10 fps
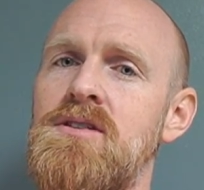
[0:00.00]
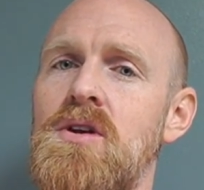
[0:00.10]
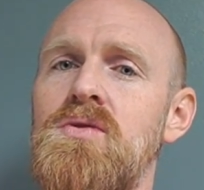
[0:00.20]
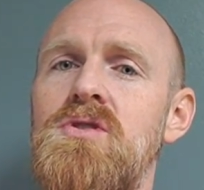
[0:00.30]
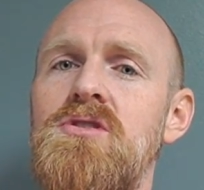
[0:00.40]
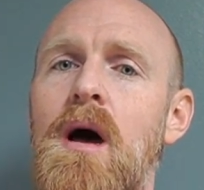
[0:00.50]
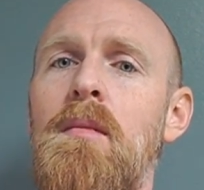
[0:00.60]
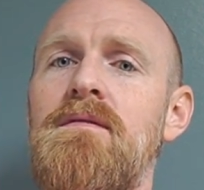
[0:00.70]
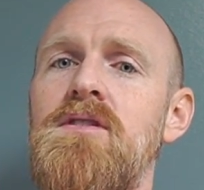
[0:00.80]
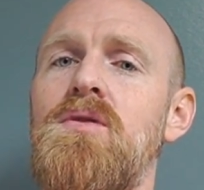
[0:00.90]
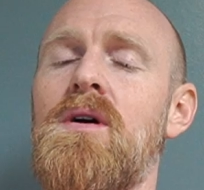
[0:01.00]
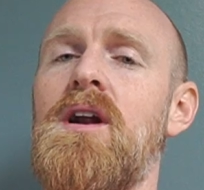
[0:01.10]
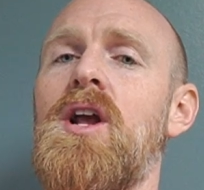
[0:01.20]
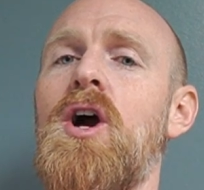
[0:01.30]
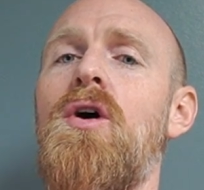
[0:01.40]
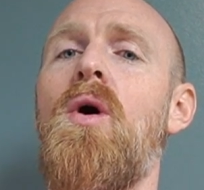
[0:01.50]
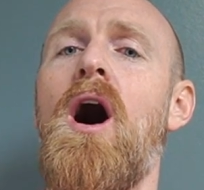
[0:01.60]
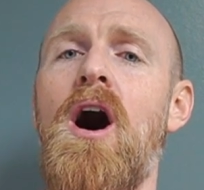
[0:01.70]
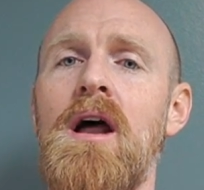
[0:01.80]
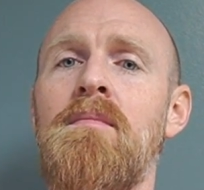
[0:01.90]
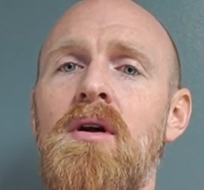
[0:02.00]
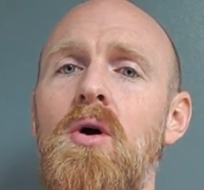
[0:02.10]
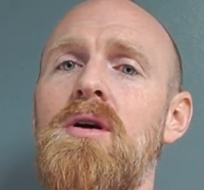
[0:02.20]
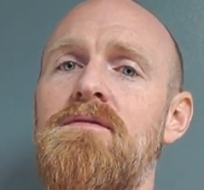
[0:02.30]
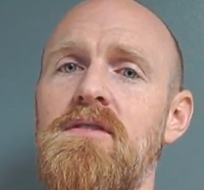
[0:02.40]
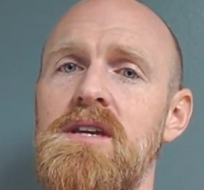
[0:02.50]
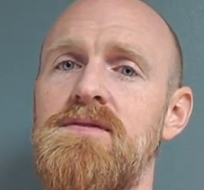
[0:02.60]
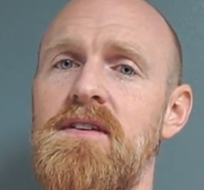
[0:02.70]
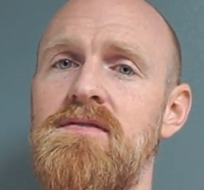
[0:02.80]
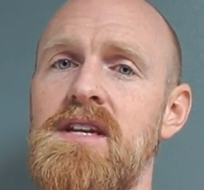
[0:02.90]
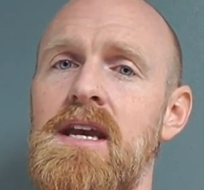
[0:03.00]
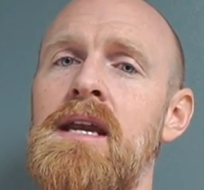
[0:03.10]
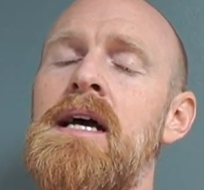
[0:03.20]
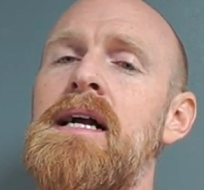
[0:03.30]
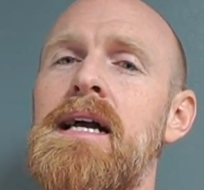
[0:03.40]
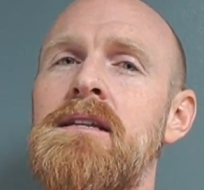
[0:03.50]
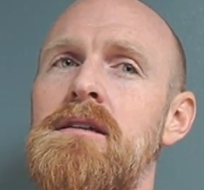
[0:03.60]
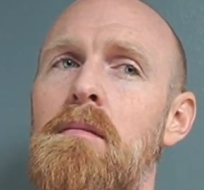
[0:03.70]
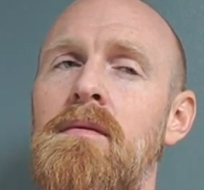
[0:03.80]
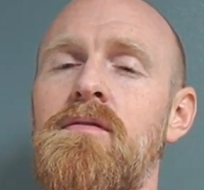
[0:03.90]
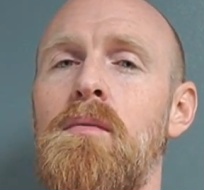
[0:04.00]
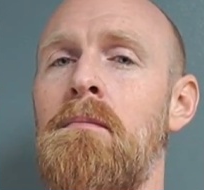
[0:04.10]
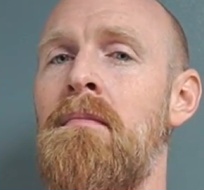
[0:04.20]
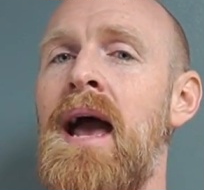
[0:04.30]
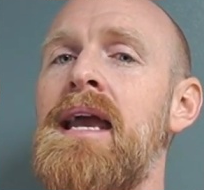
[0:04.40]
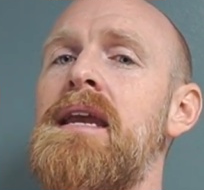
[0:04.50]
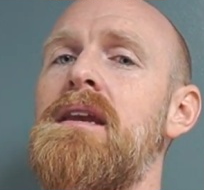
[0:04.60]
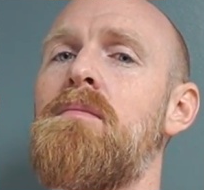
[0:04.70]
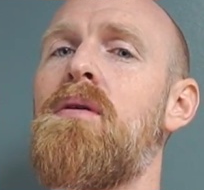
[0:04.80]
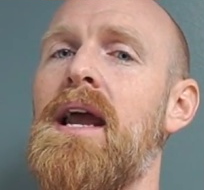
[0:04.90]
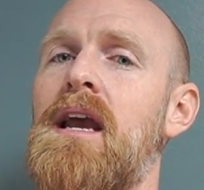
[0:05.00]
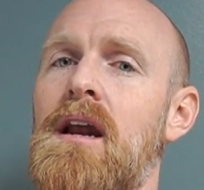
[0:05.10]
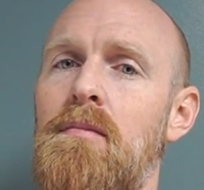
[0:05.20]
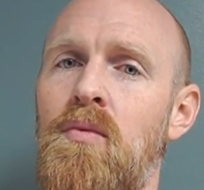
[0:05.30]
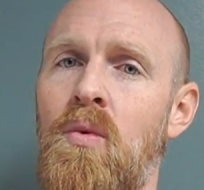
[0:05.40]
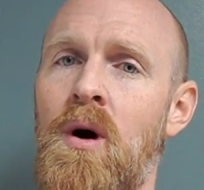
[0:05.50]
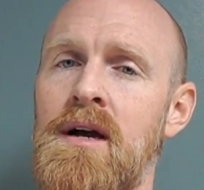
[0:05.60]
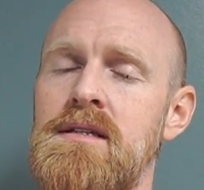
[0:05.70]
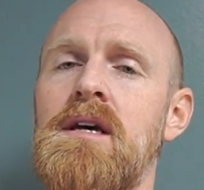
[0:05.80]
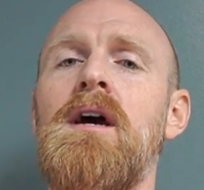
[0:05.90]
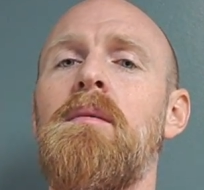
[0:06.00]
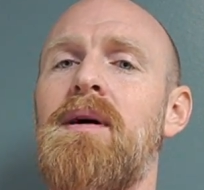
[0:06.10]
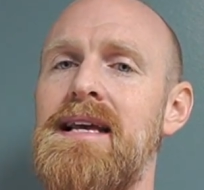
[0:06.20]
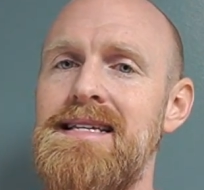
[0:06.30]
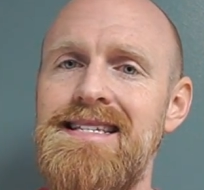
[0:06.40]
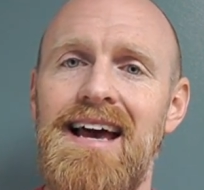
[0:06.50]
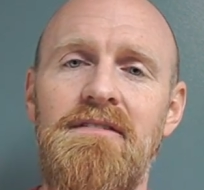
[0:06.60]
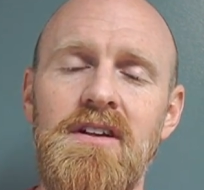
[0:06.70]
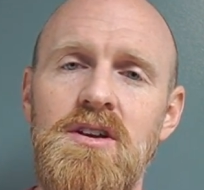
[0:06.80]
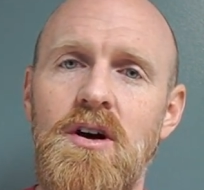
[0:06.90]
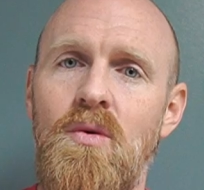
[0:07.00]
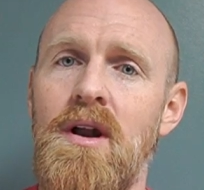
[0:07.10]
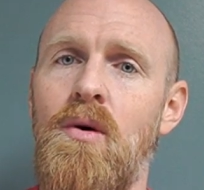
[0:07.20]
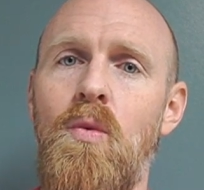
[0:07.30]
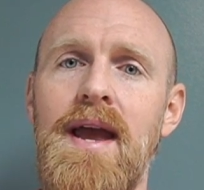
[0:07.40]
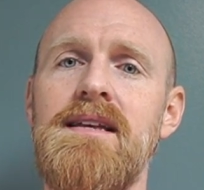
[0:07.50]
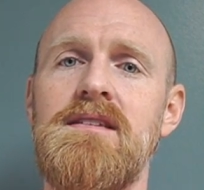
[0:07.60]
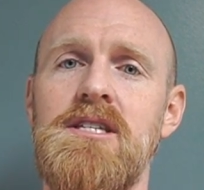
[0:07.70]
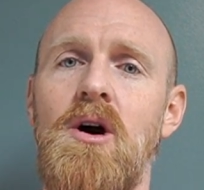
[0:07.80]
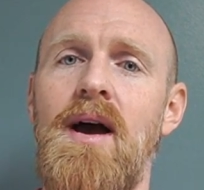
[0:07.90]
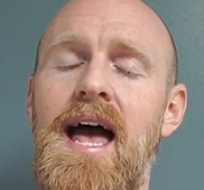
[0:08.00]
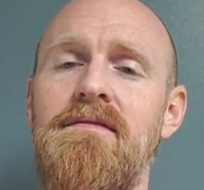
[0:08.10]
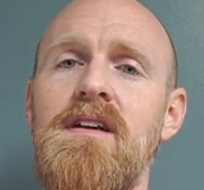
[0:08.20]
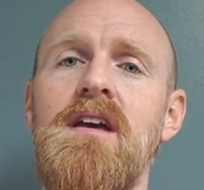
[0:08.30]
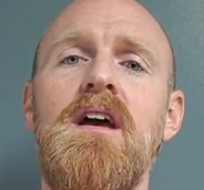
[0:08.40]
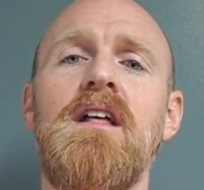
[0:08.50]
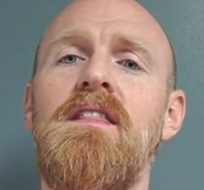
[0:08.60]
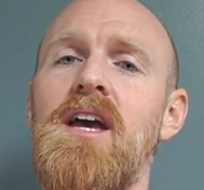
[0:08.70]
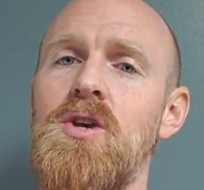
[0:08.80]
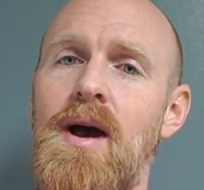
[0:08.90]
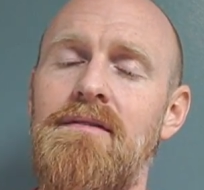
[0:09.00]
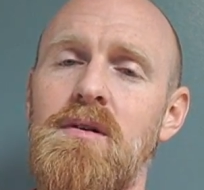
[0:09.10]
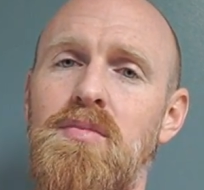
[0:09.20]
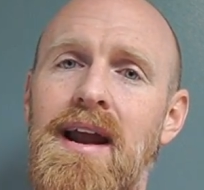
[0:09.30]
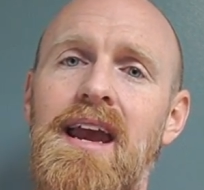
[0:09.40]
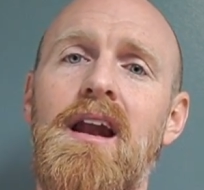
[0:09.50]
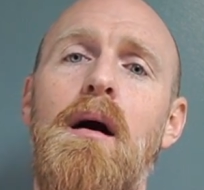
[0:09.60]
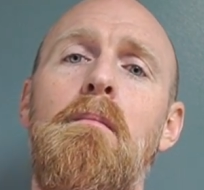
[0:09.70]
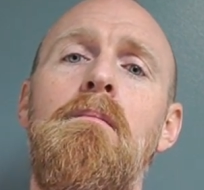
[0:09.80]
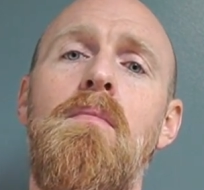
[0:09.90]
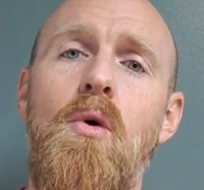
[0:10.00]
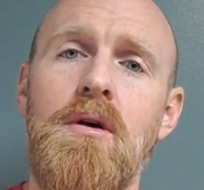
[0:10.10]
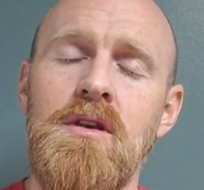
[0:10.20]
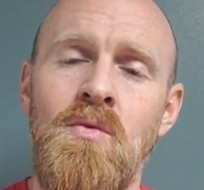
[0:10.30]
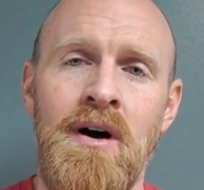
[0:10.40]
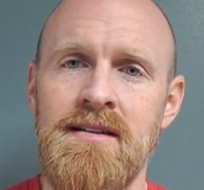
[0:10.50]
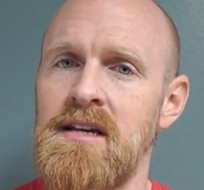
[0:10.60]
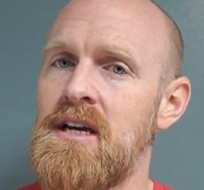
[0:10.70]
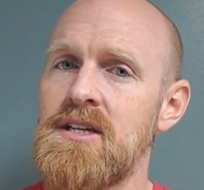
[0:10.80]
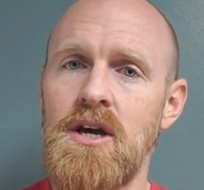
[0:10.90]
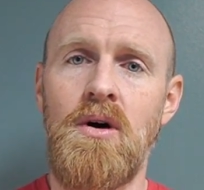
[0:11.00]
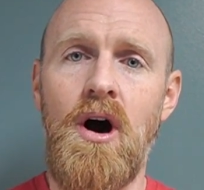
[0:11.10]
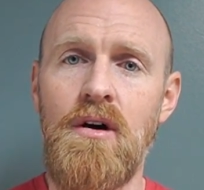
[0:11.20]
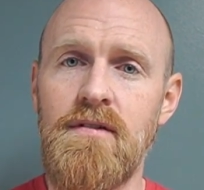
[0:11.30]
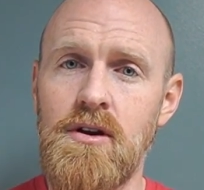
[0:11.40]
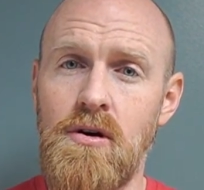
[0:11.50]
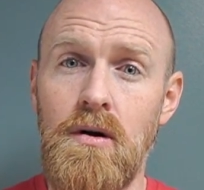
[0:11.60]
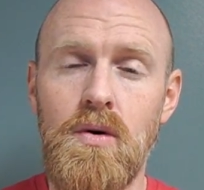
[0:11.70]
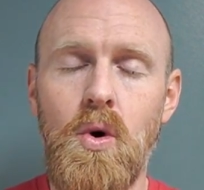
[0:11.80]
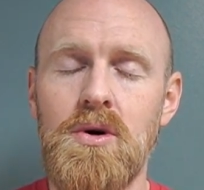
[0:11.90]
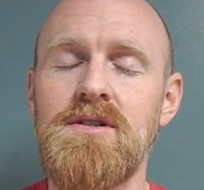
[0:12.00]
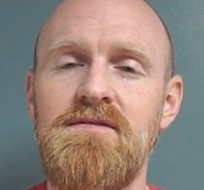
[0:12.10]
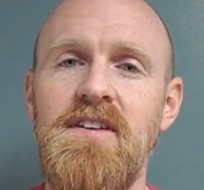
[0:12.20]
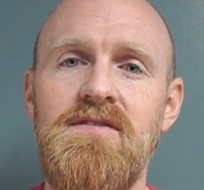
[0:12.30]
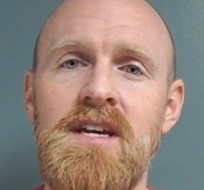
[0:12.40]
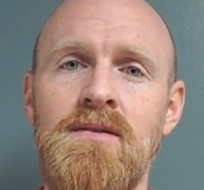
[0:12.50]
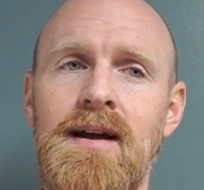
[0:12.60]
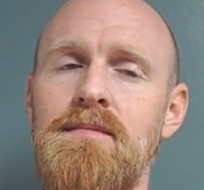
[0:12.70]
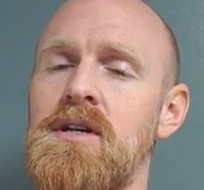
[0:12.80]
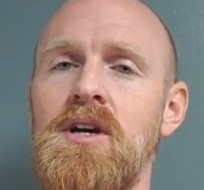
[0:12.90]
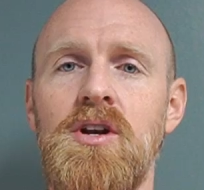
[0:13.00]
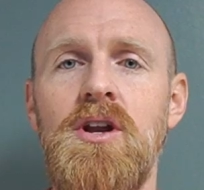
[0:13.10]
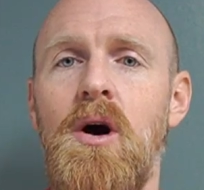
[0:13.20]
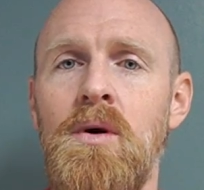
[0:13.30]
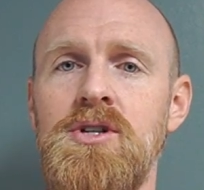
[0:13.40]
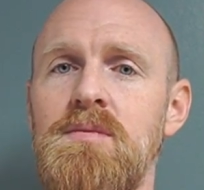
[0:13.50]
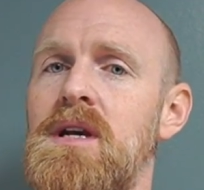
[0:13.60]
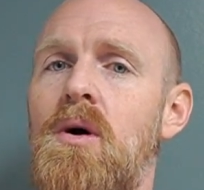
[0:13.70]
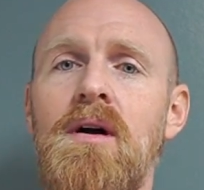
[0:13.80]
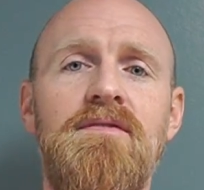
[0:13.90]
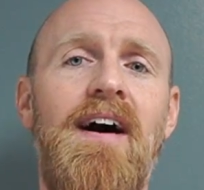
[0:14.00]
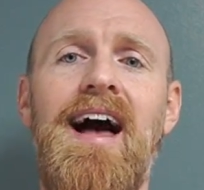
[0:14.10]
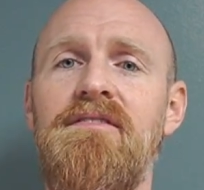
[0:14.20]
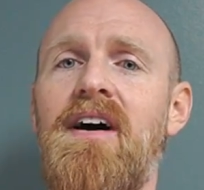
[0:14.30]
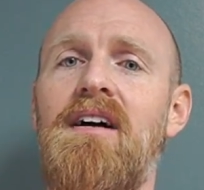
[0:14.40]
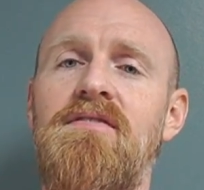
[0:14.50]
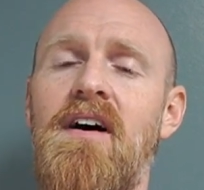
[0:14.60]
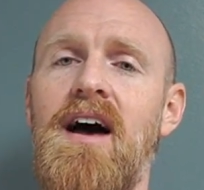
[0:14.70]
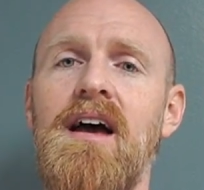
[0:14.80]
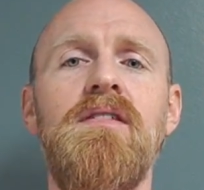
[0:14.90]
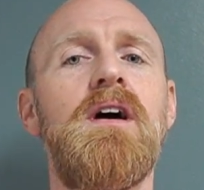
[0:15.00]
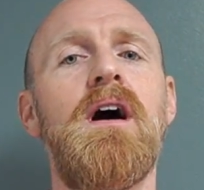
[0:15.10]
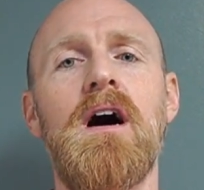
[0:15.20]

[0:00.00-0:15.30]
So some of you are going to go unbroken for these 15, and some of you may need to break it up once, but I definitely don't want to weight so heavy that you have to break it up more than once. So over the course of 15 reps, no one should be going 5, 5, 5.